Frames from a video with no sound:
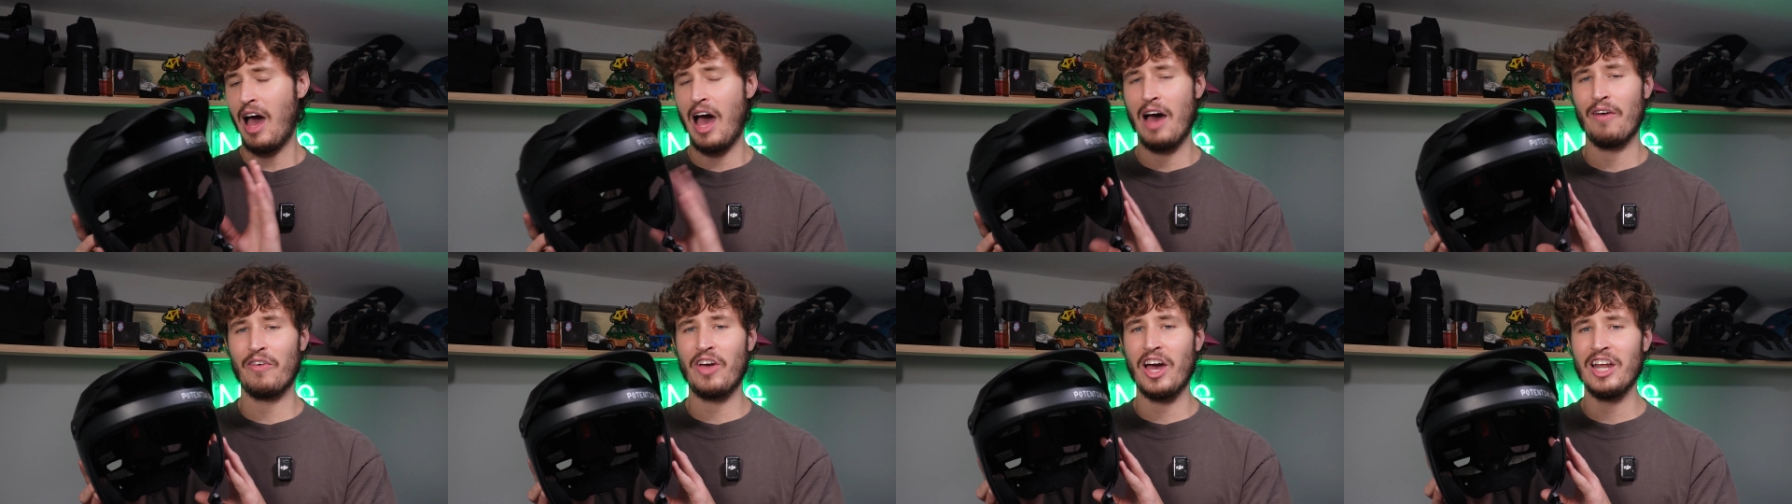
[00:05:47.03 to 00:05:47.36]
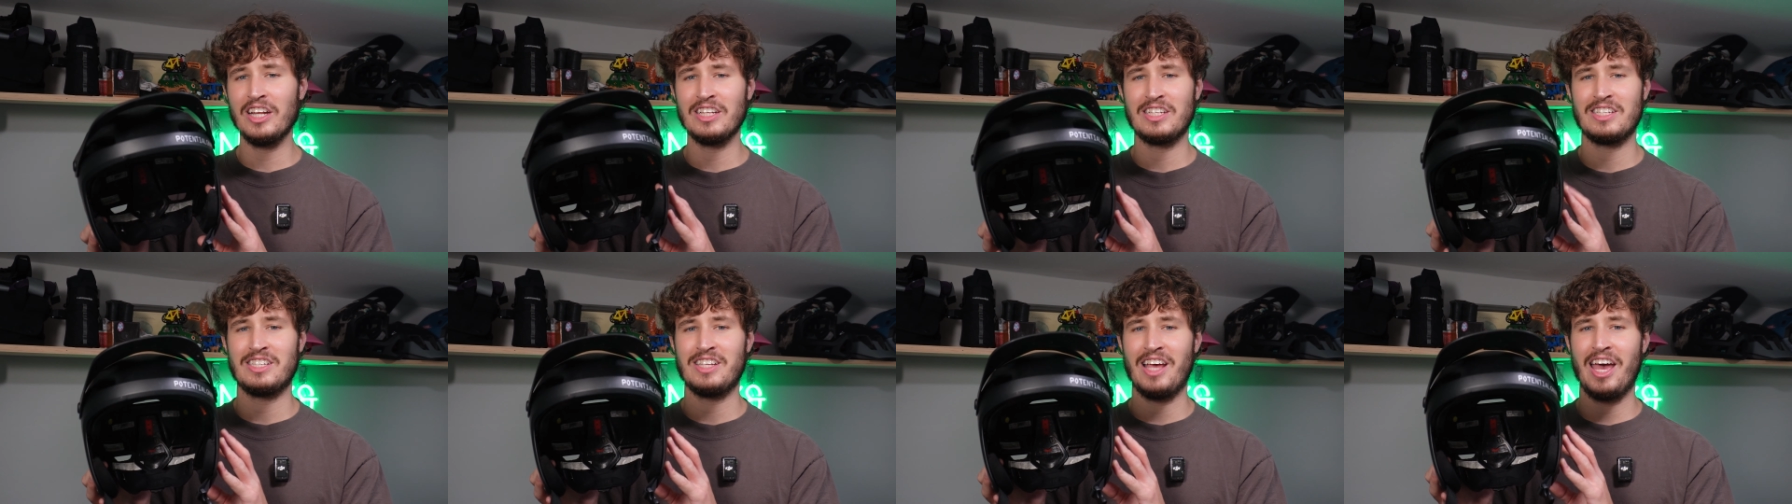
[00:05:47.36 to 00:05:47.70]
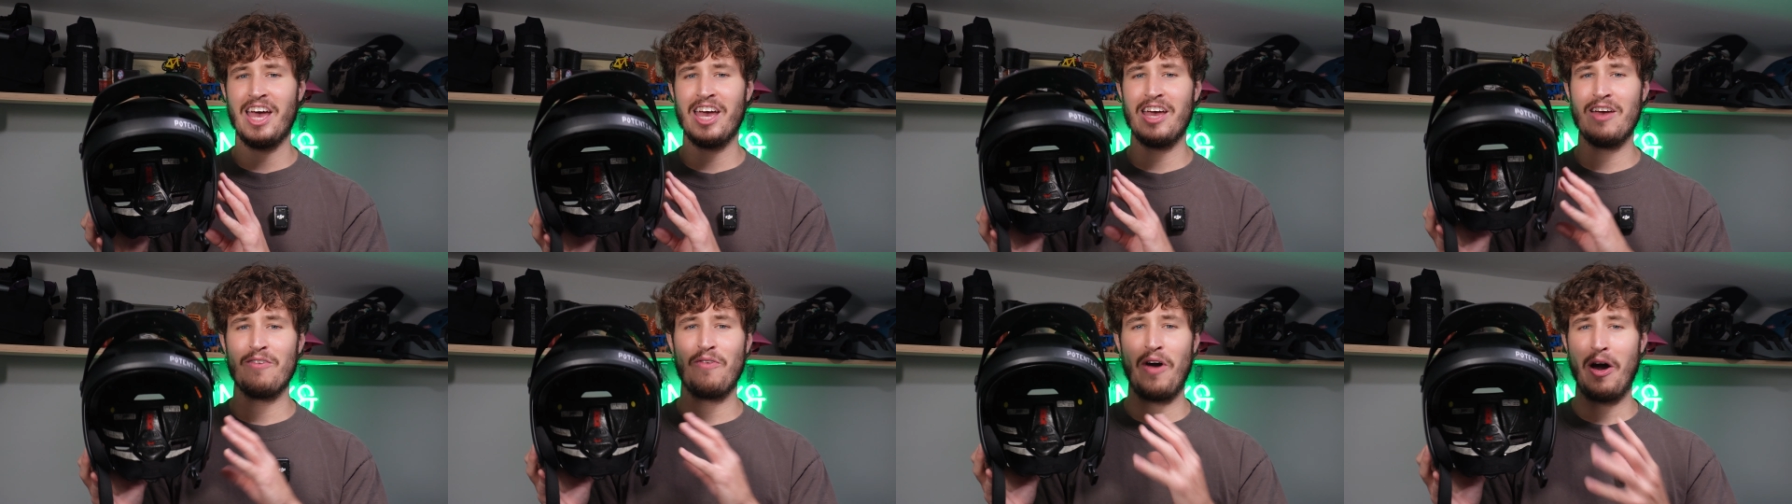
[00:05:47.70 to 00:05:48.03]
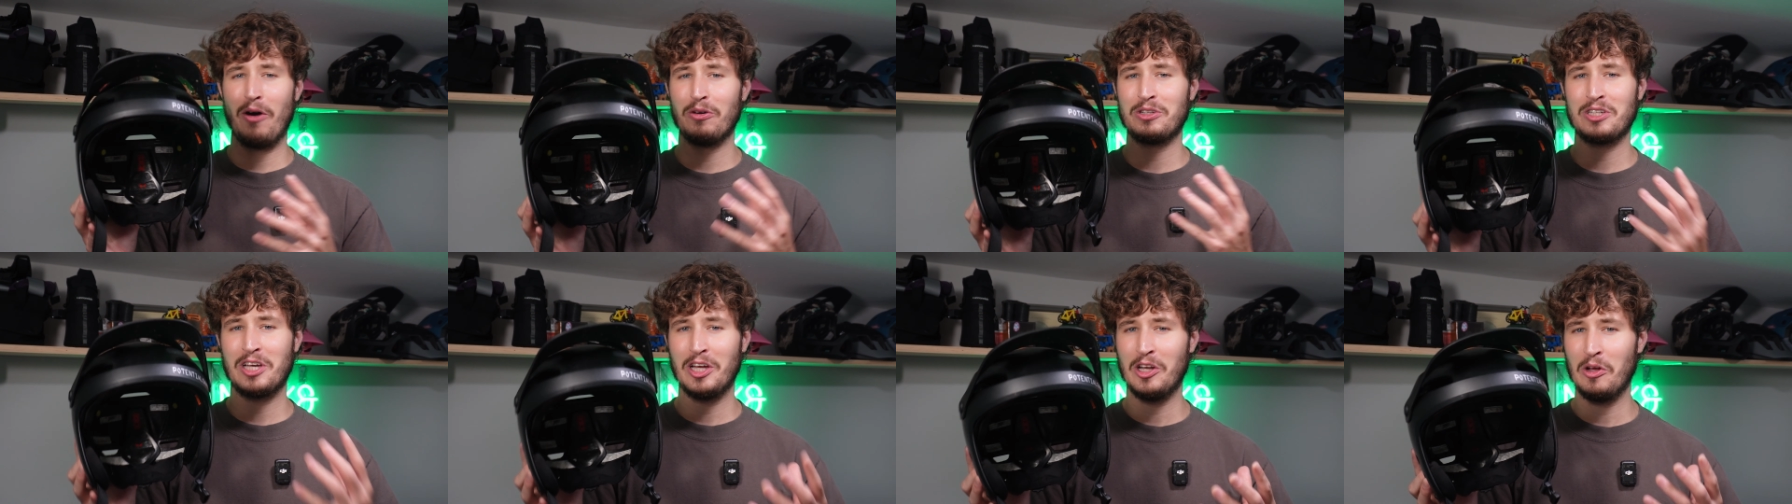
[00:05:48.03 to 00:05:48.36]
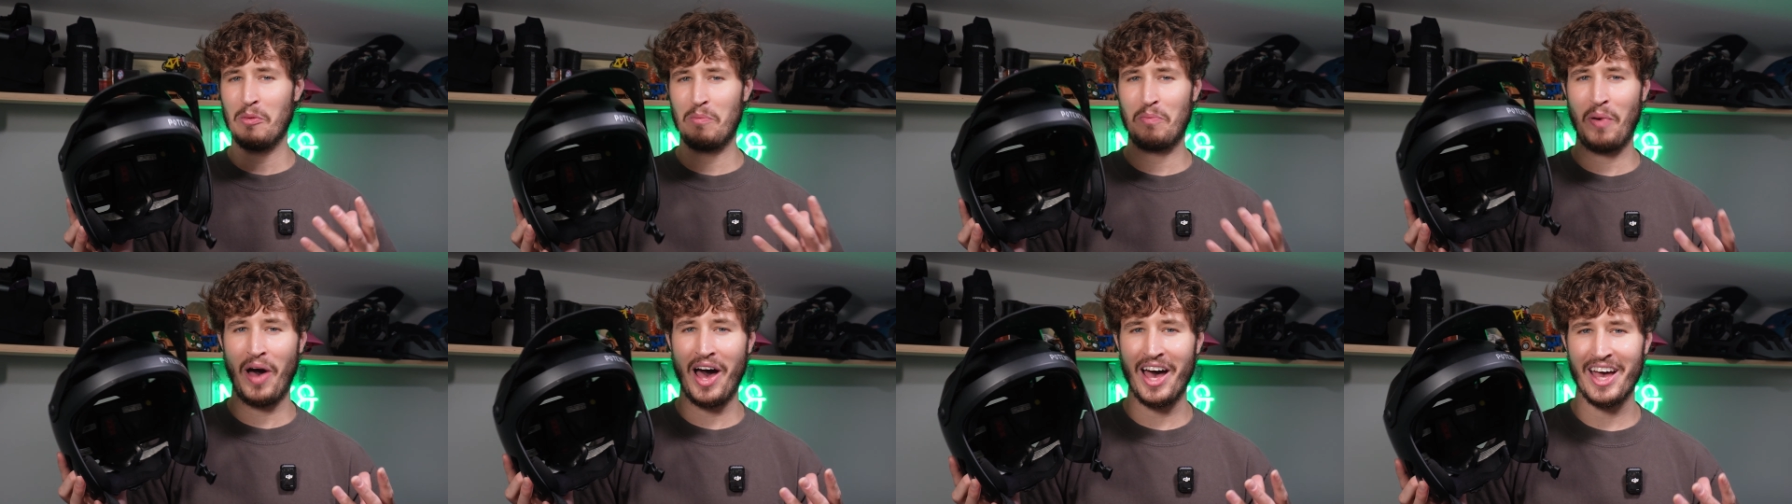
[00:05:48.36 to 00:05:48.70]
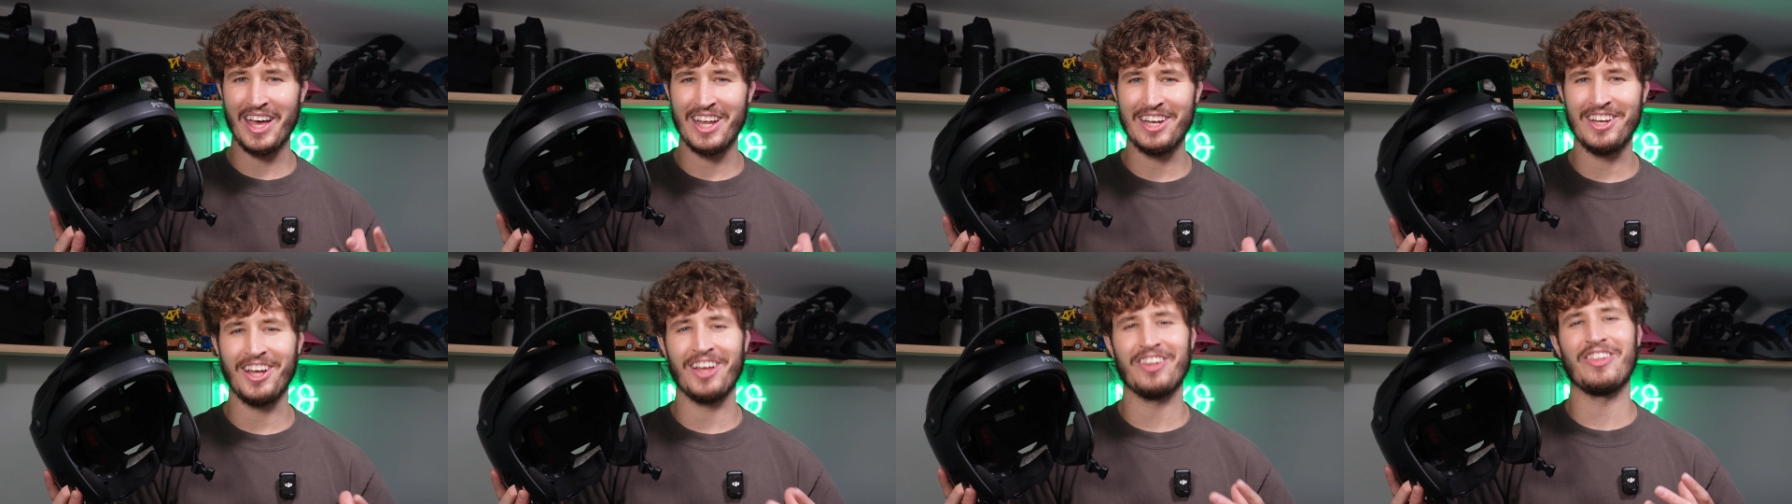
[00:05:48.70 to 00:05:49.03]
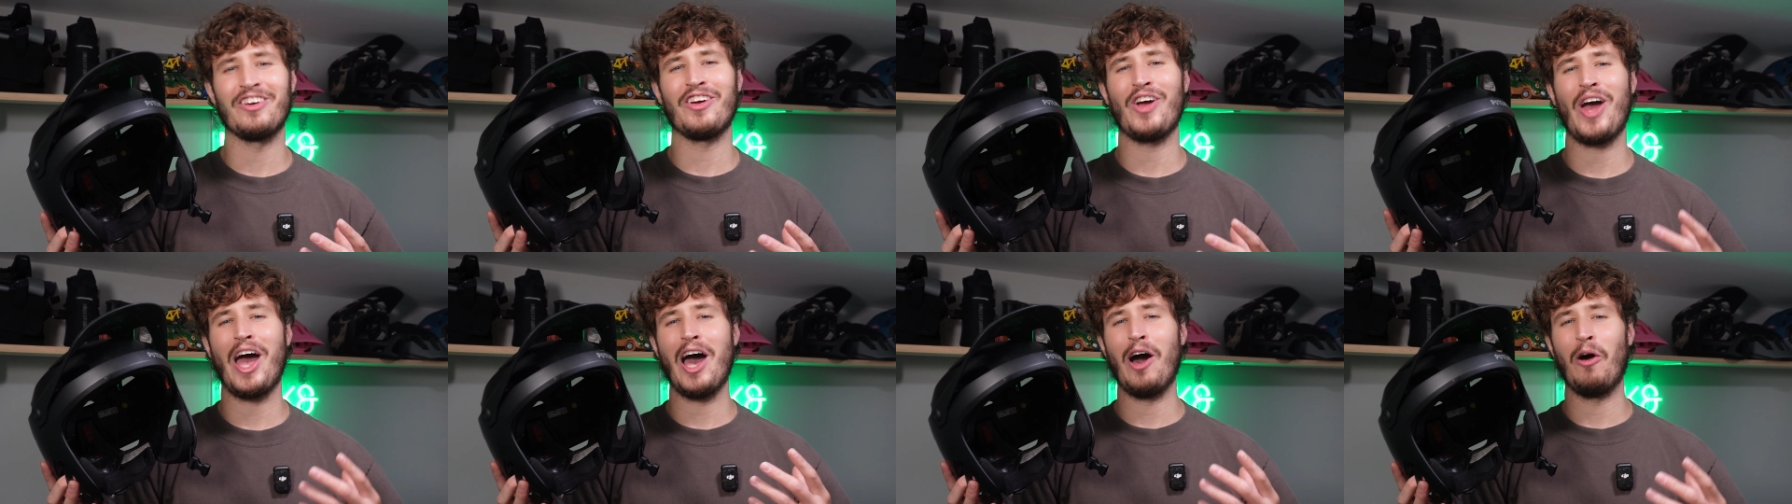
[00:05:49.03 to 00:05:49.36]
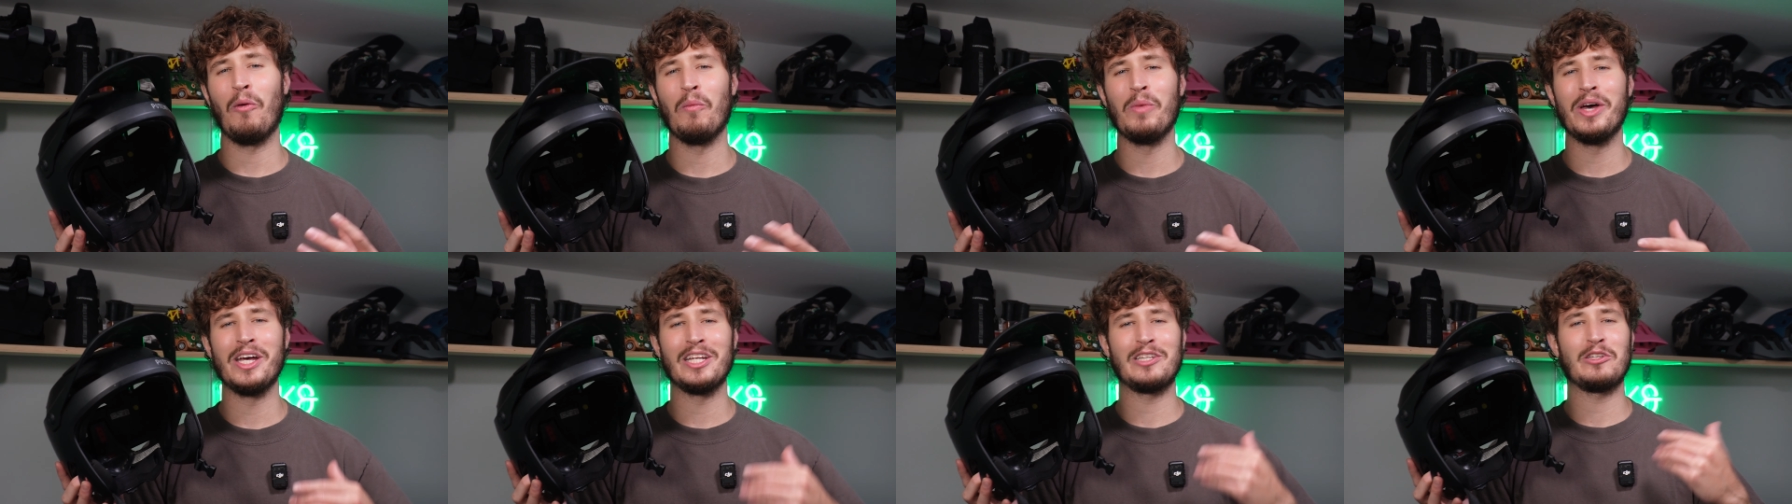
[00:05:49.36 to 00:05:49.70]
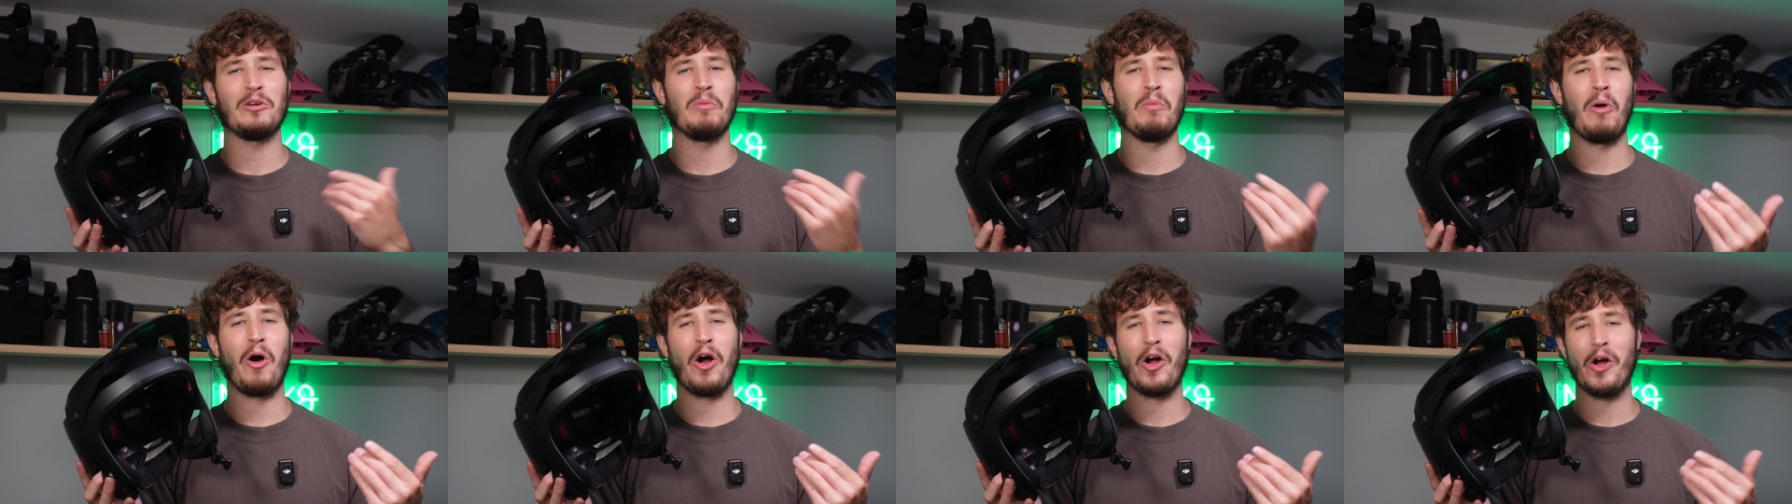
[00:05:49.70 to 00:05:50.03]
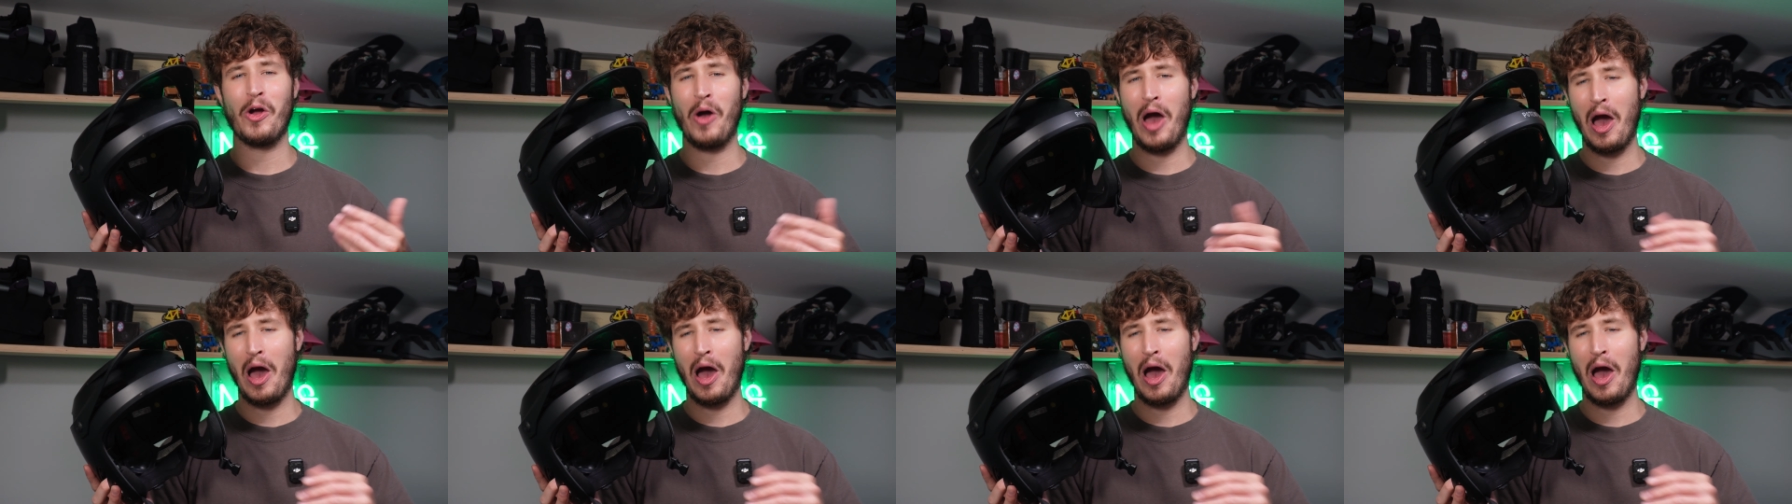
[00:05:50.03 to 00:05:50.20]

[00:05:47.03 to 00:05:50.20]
I've got to say, if I was going to buy another helmet tomorrow,